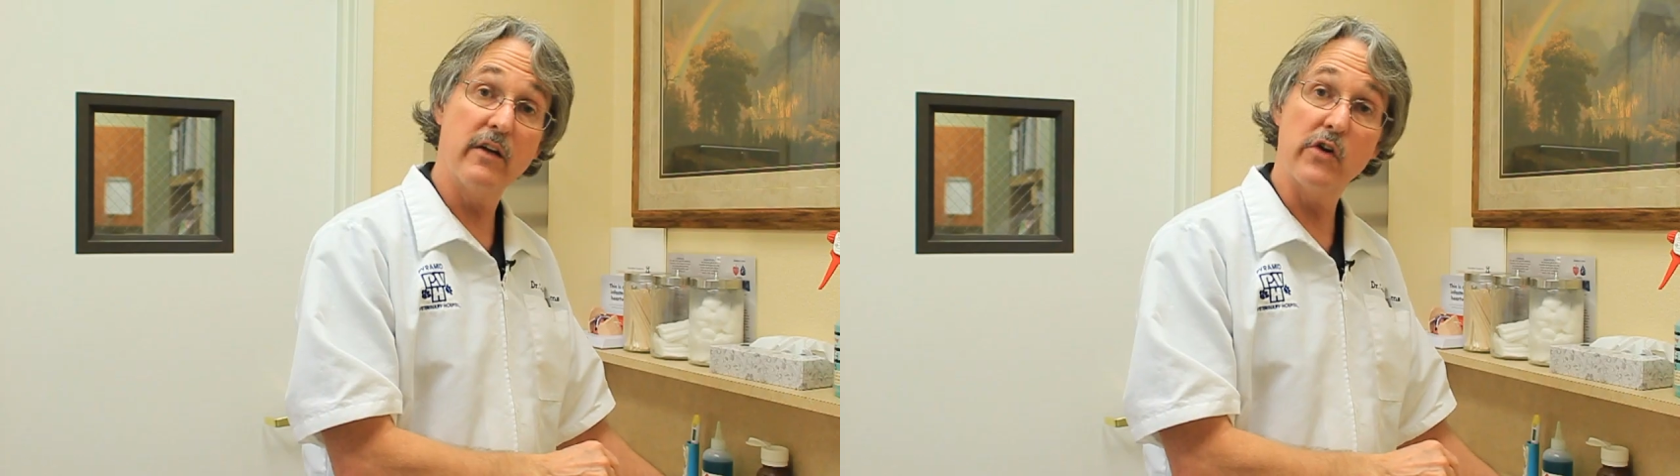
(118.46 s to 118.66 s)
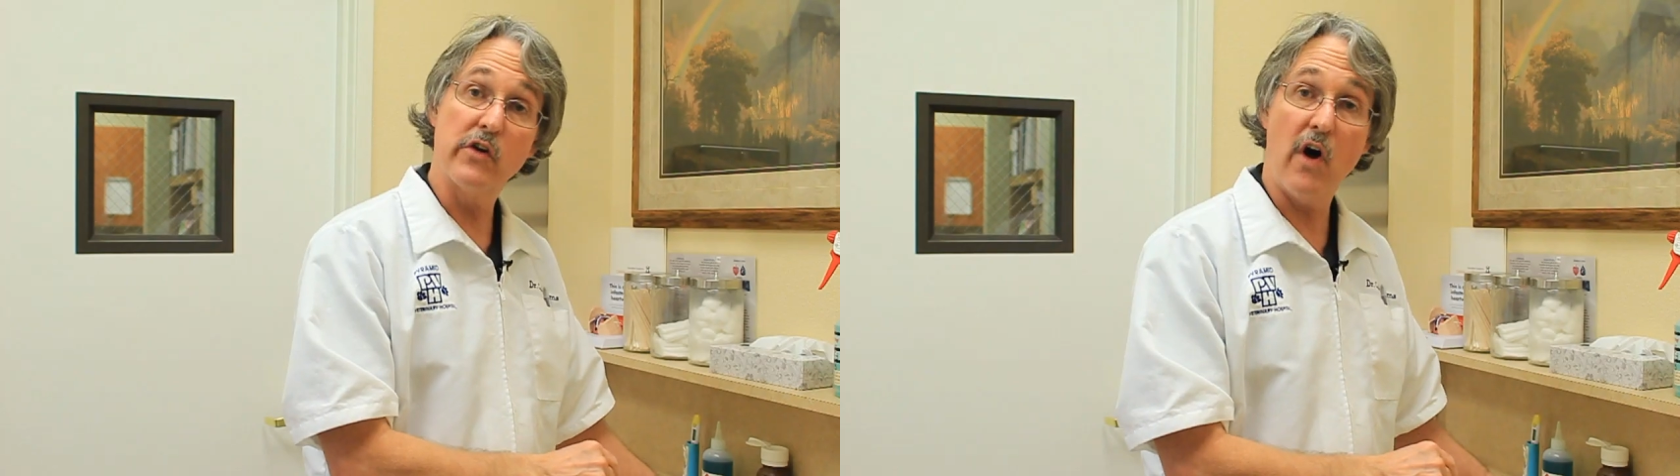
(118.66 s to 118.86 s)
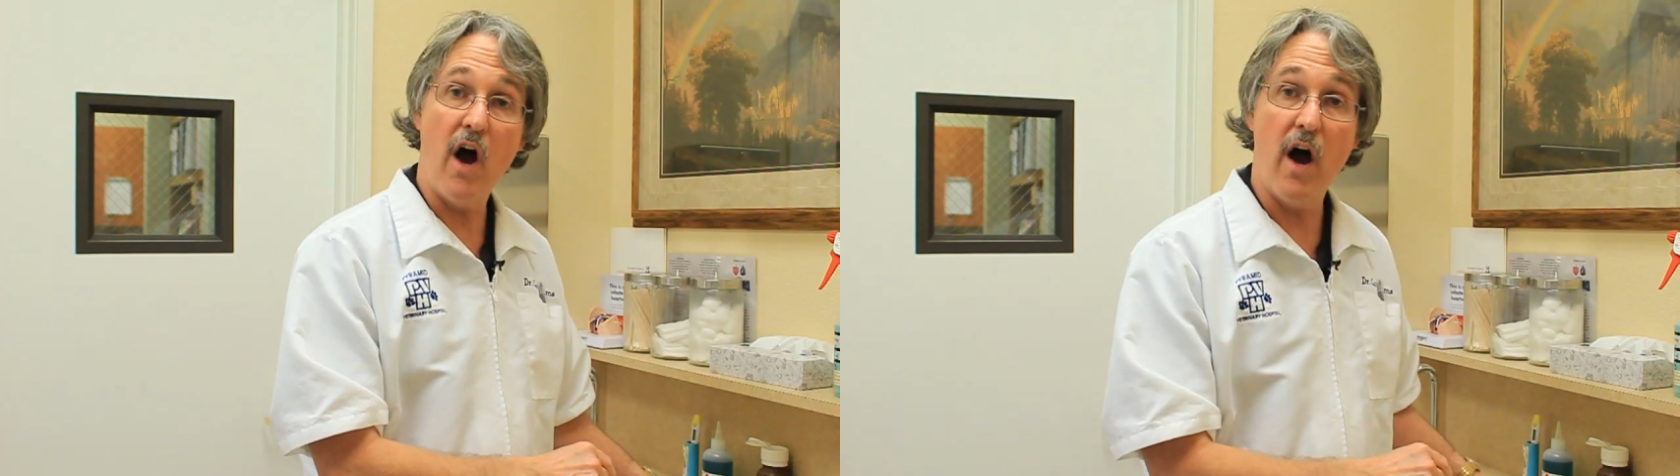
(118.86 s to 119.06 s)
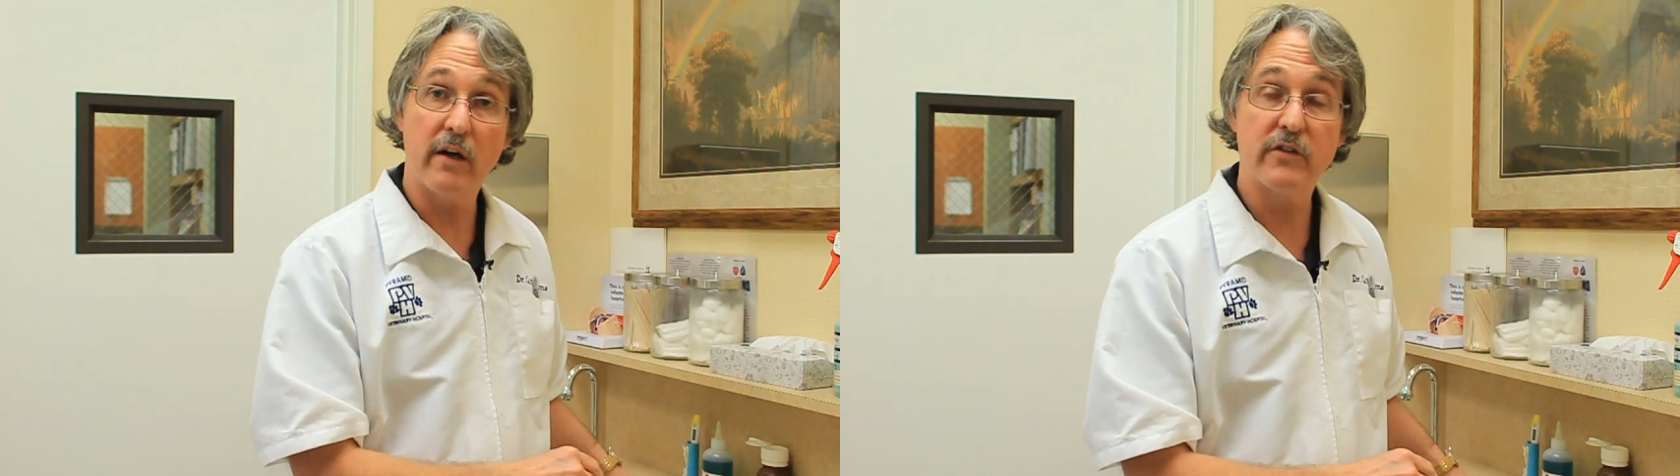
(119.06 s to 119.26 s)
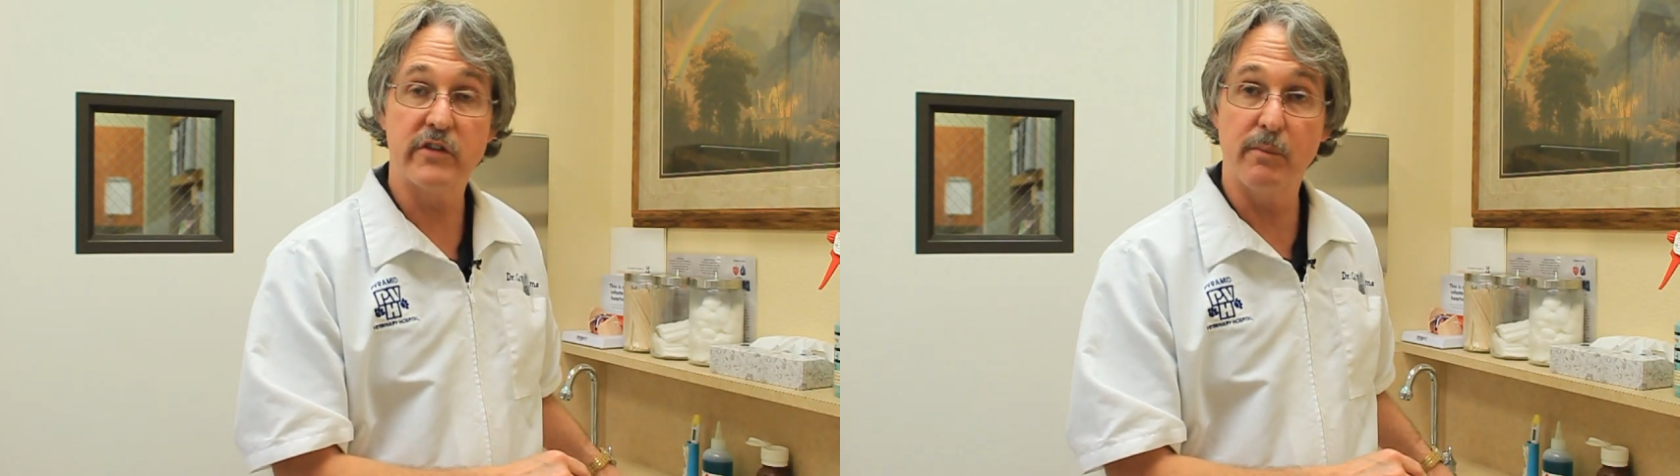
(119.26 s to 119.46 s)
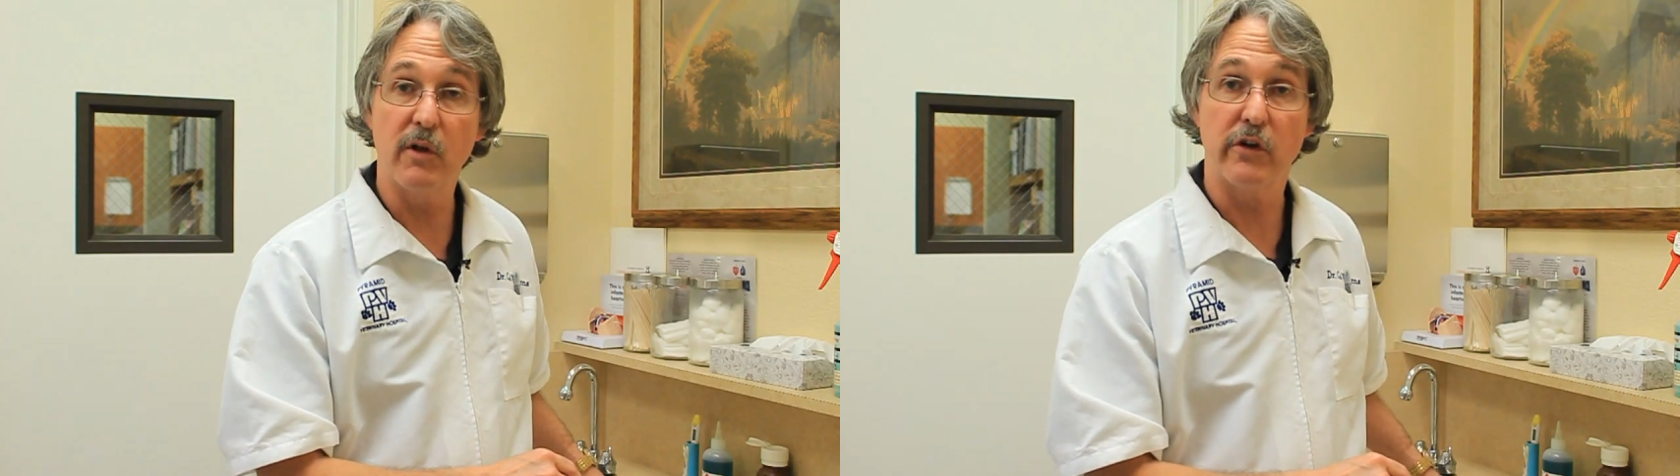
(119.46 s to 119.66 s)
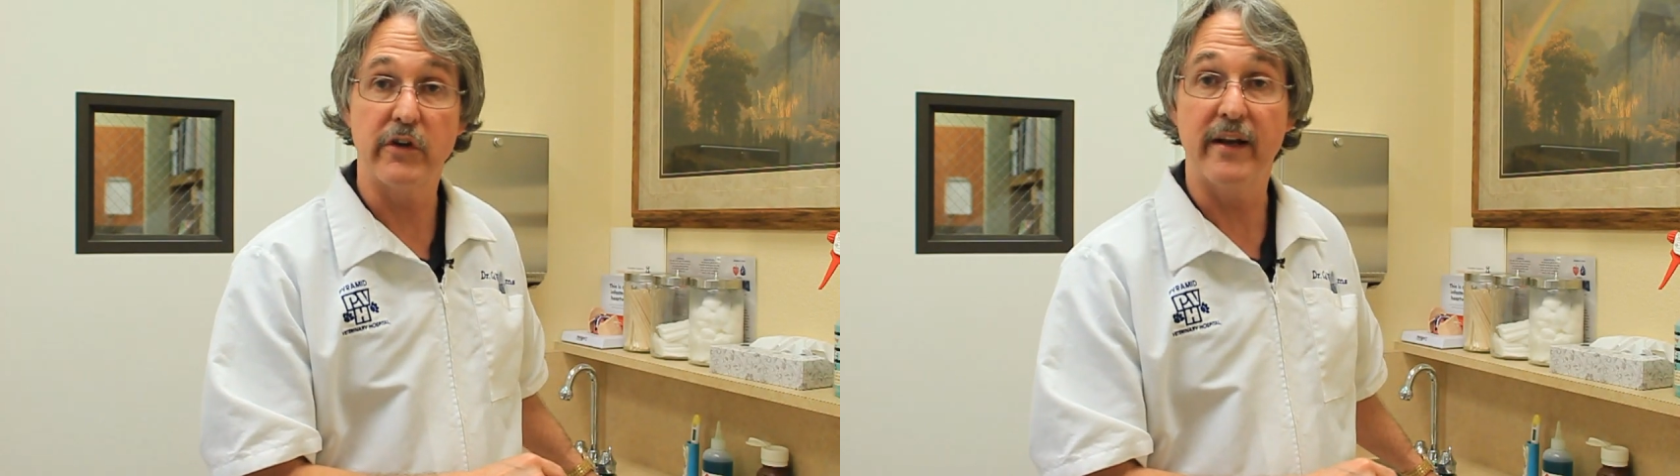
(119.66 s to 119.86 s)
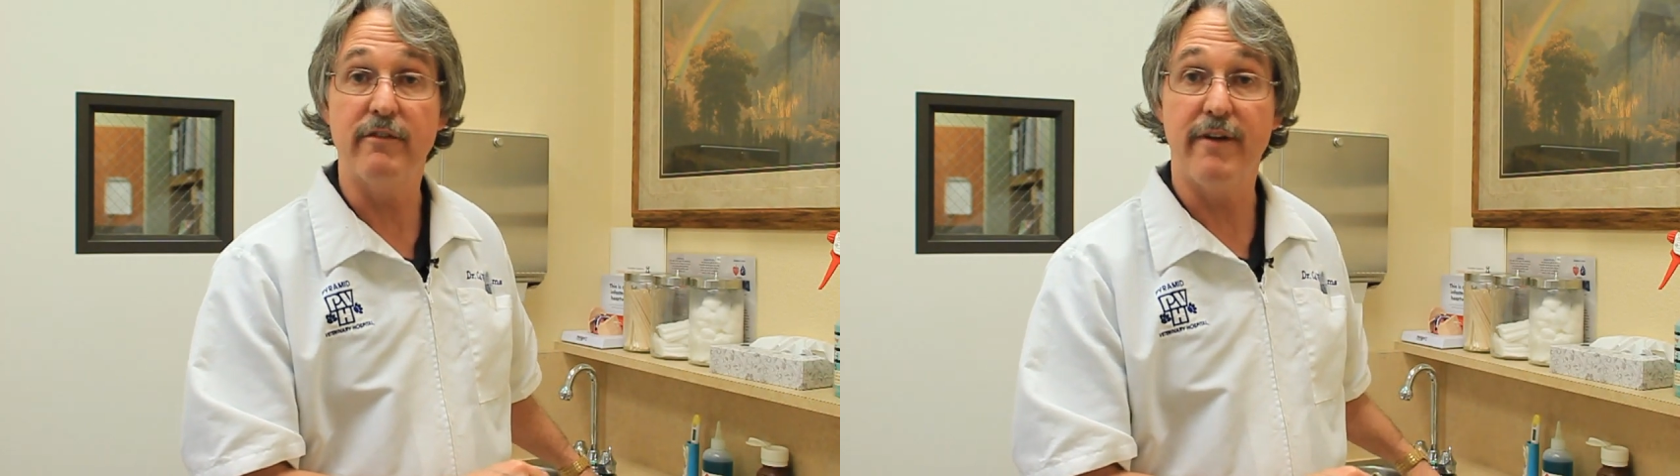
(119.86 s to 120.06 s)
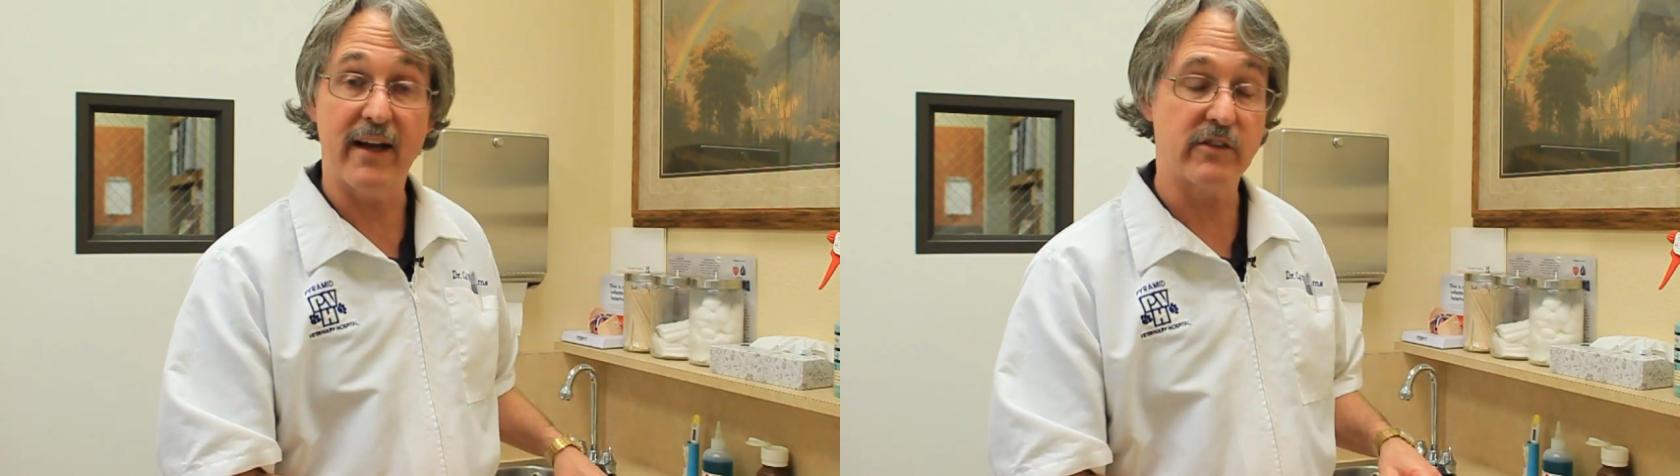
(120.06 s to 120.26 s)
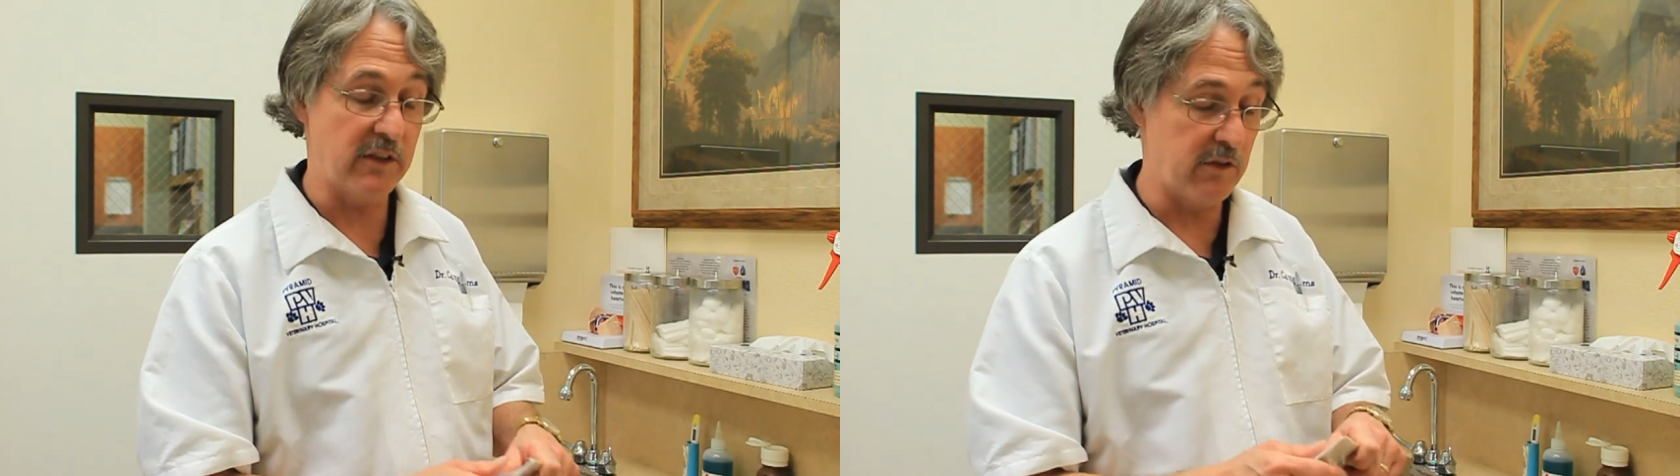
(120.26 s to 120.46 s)
into your dog, similar to any
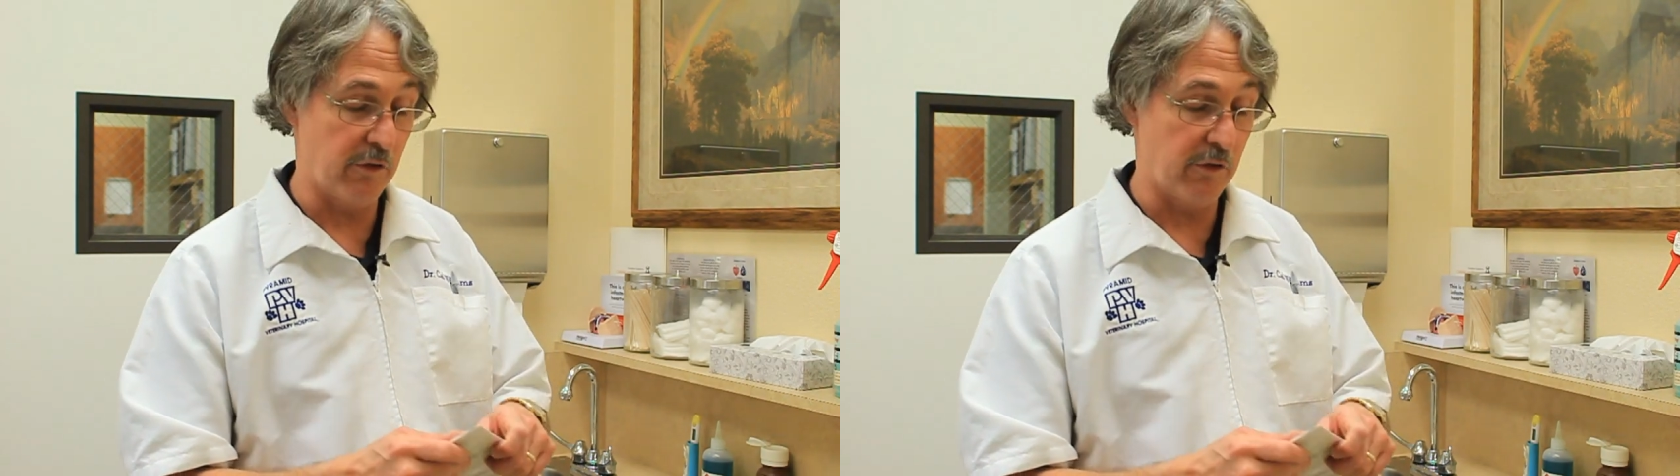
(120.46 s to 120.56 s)
vaccine